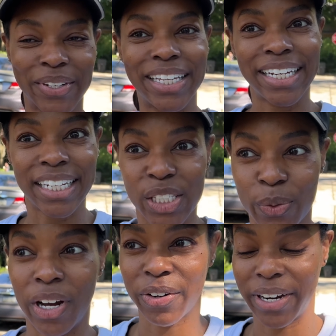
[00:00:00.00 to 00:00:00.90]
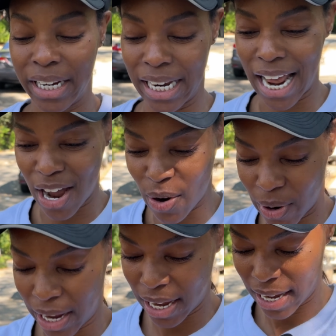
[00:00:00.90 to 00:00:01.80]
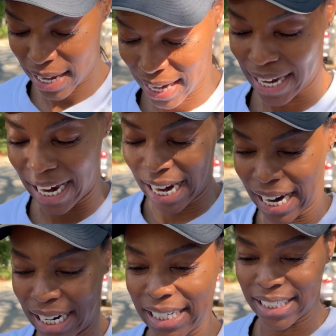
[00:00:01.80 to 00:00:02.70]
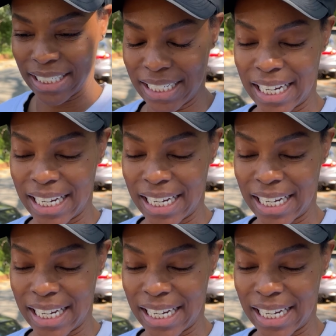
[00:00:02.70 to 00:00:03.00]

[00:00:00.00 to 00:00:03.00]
a really nice walk right now. And